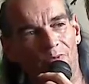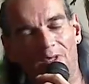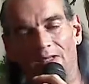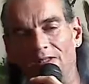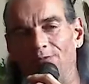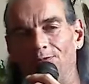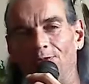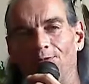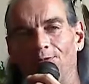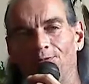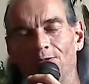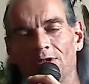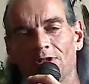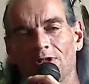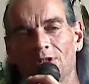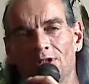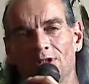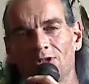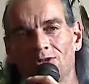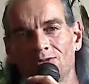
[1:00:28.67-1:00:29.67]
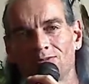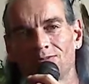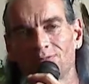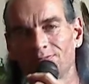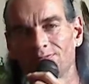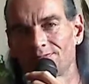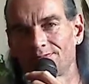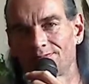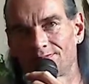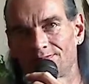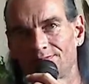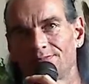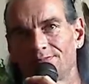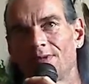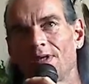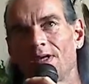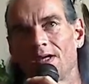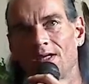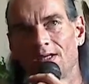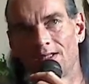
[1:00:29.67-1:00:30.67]
And if you feel alone,
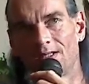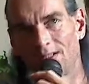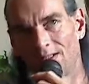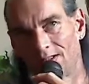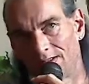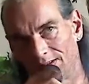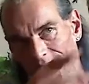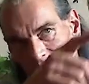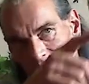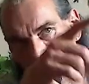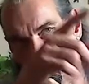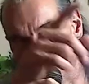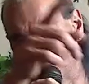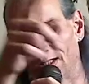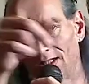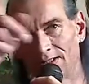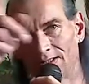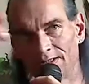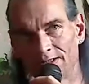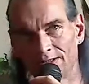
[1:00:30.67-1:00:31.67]
get on